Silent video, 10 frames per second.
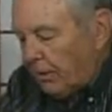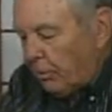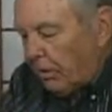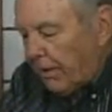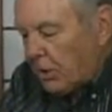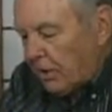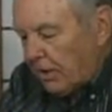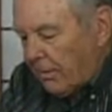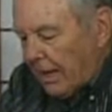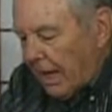that will
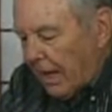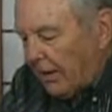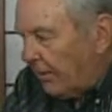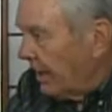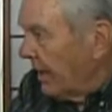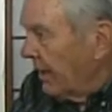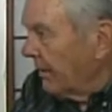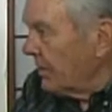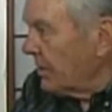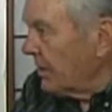eventually be hired,
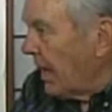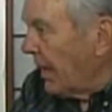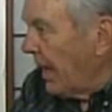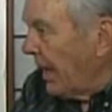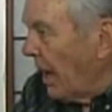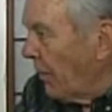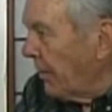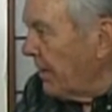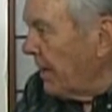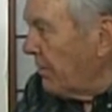this is not a
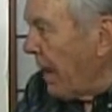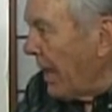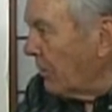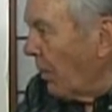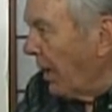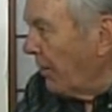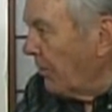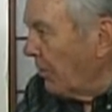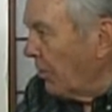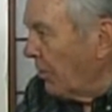guaranteed pathway
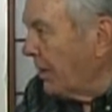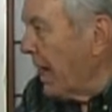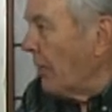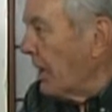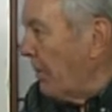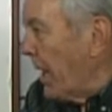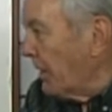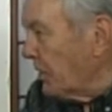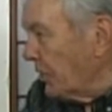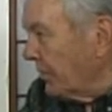to county
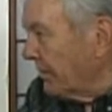manager.